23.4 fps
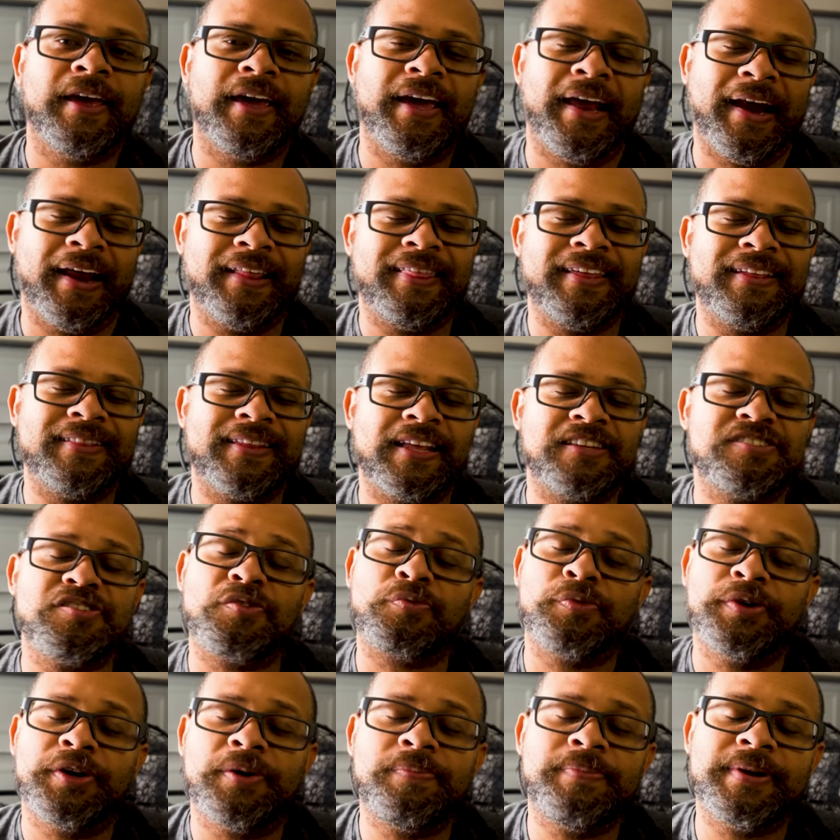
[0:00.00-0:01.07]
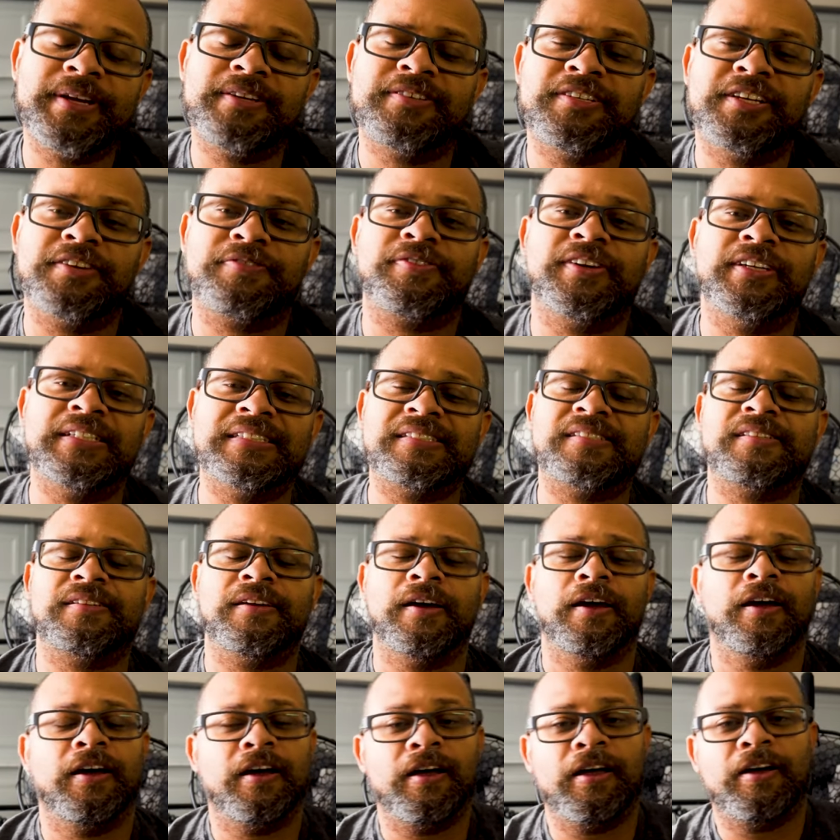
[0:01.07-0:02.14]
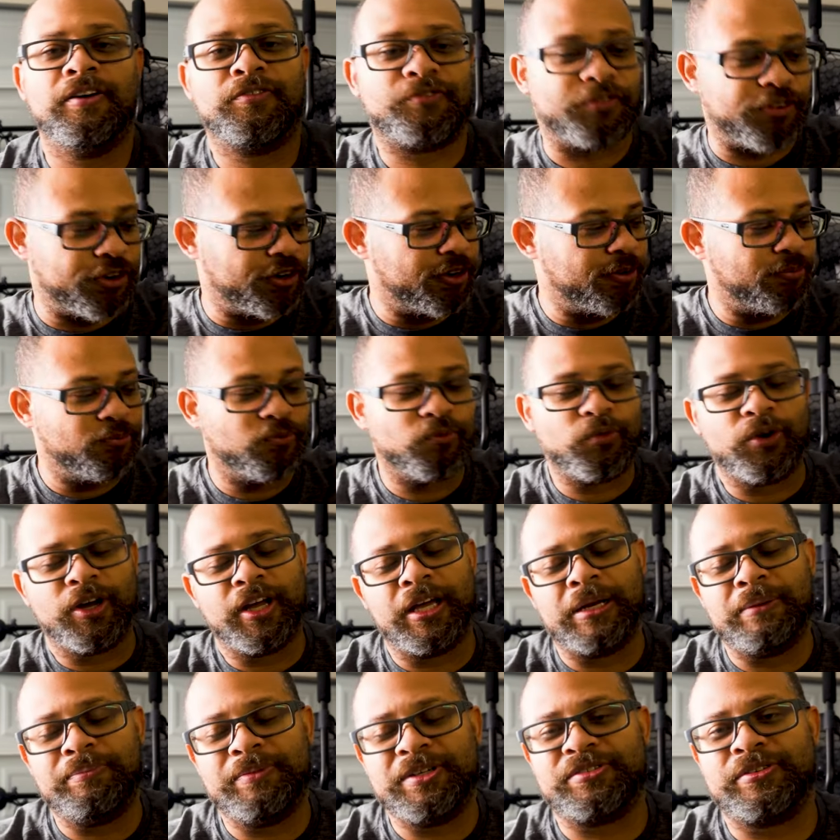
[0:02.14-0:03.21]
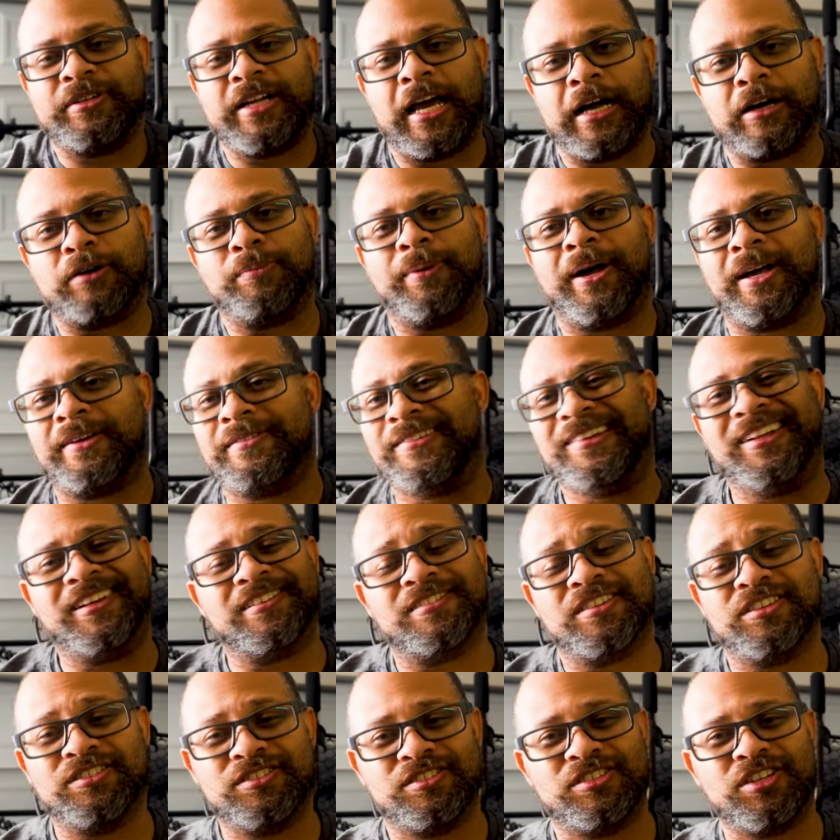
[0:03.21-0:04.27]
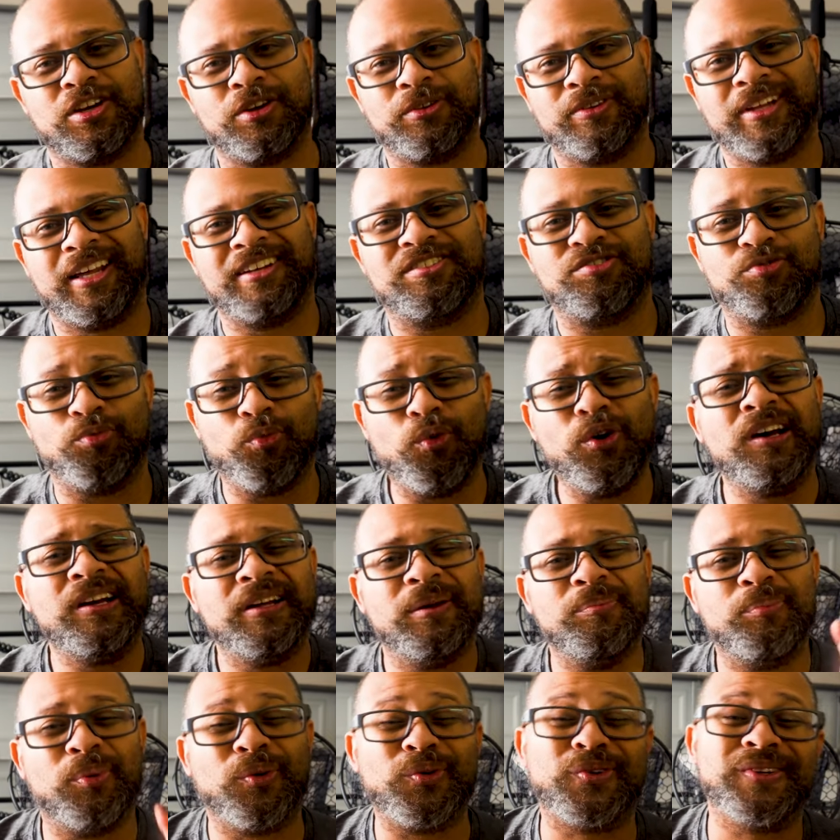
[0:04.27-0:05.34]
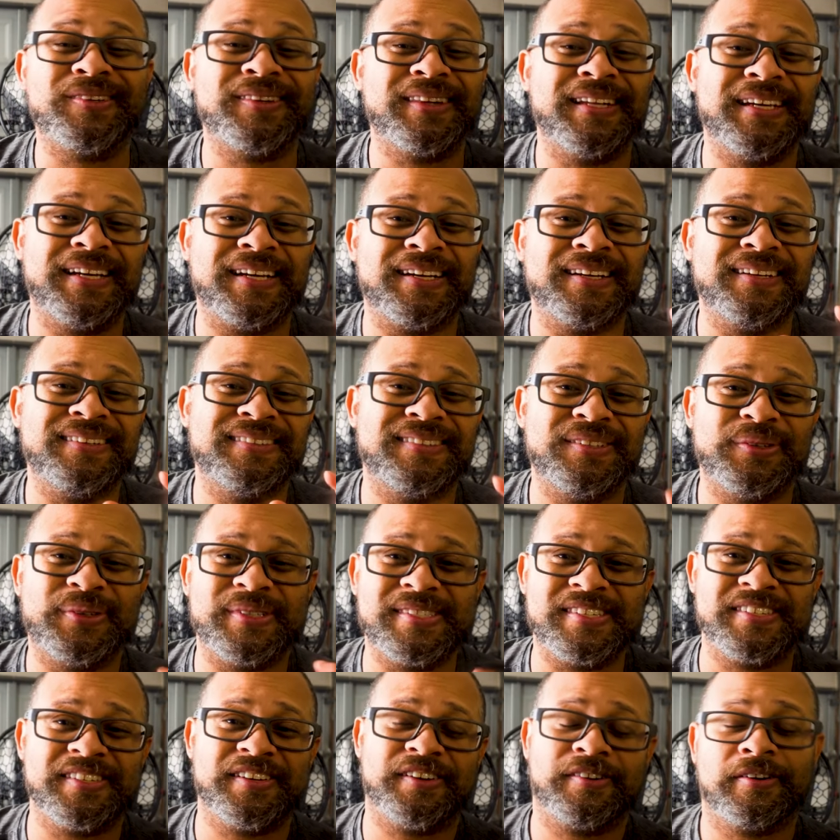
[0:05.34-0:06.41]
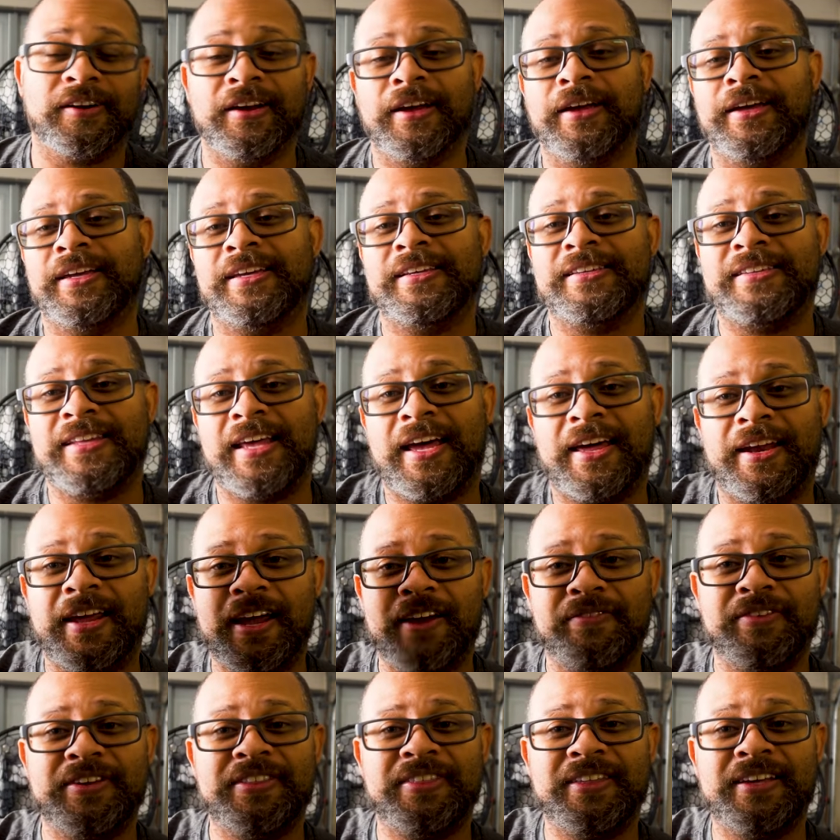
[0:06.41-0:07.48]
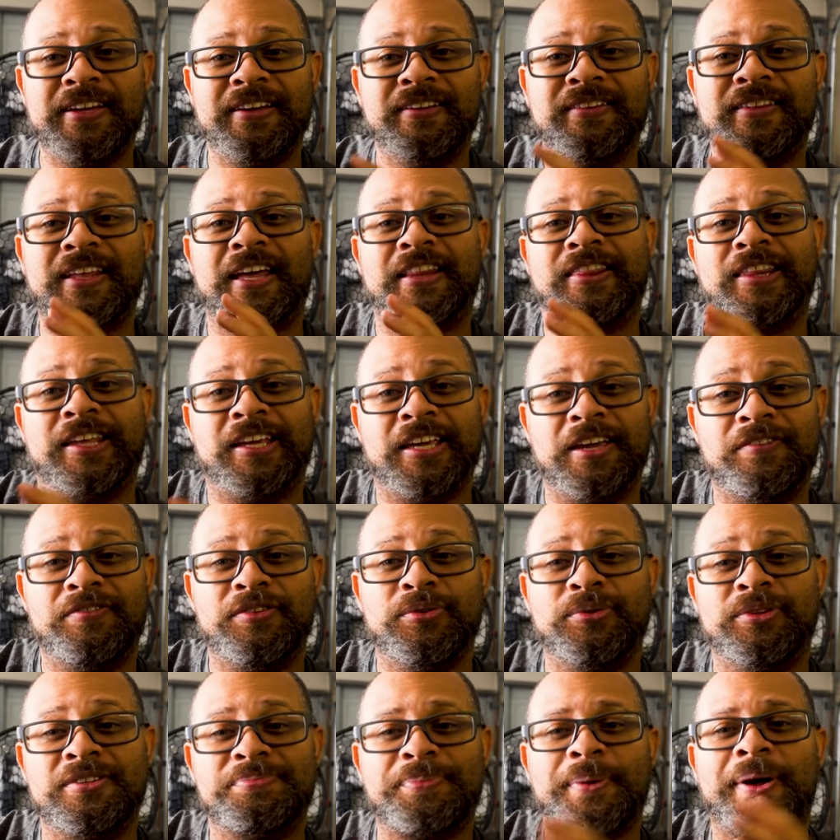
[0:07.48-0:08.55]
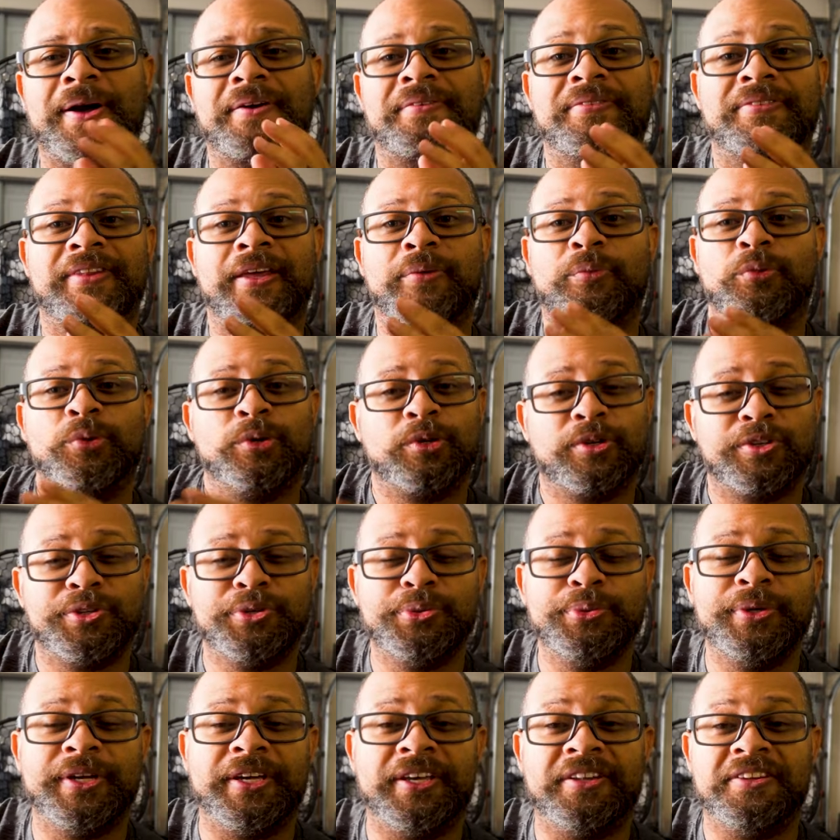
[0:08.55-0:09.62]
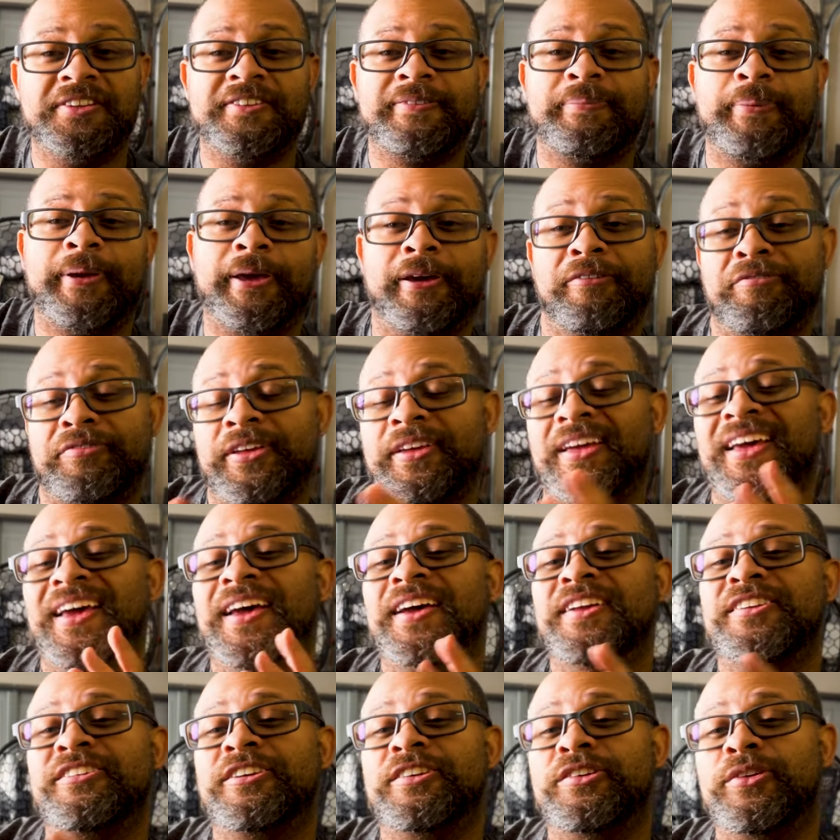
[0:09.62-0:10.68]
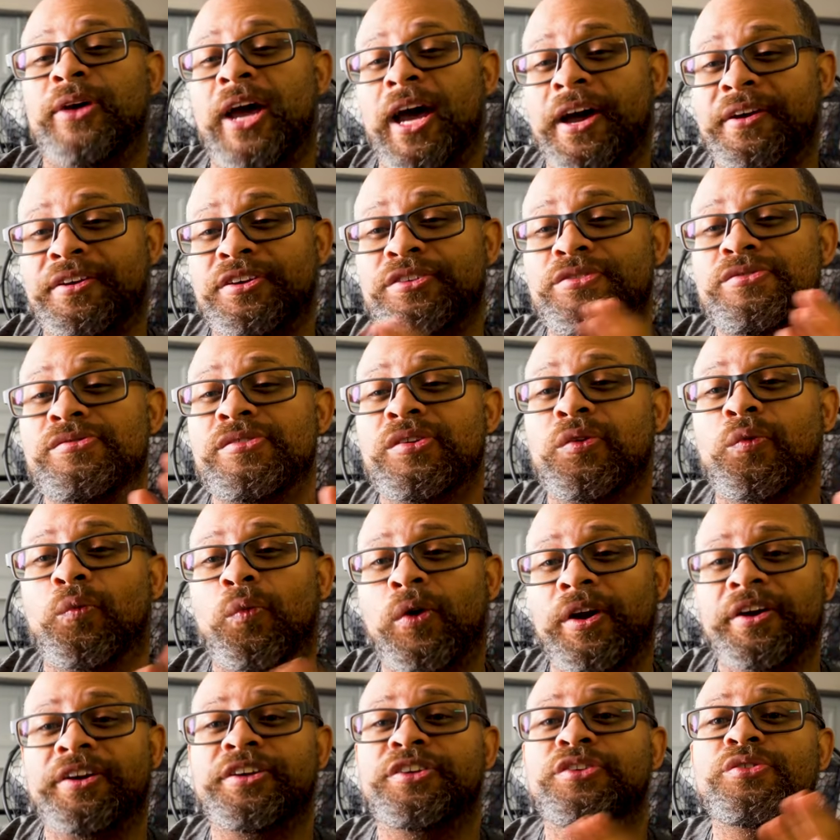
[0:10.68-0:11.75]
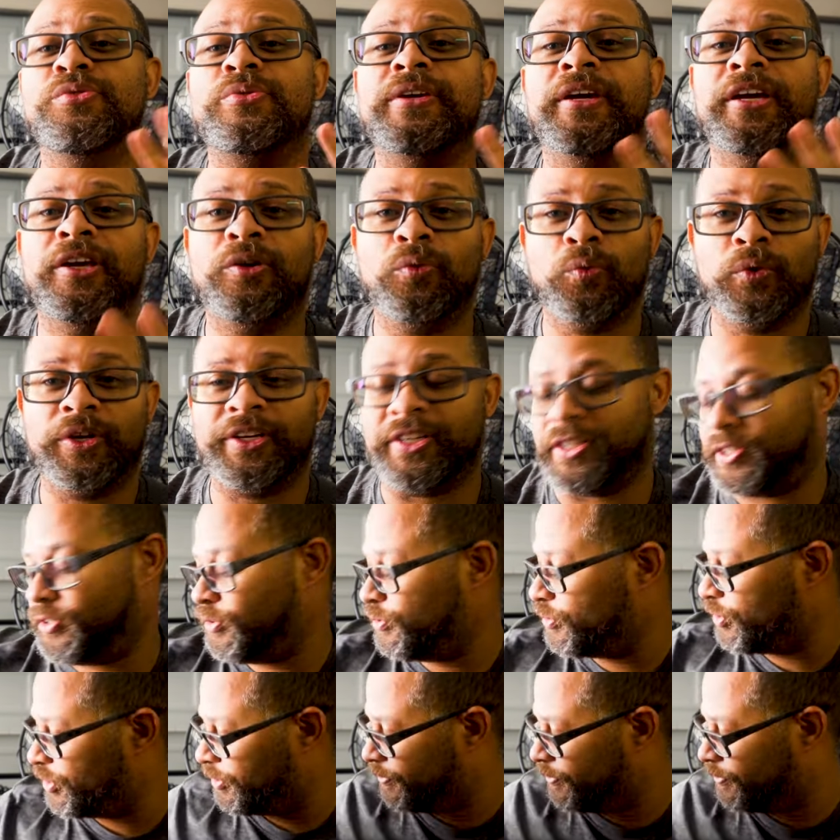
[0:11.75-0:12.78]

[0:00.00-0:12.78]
And I think that's a real big difference from what Mr. Tackle Box does. So that's one important thing to consider, is that everything that they give you in this box, they will include in this pamphlet, tell you how to use it, where to use it, and when to use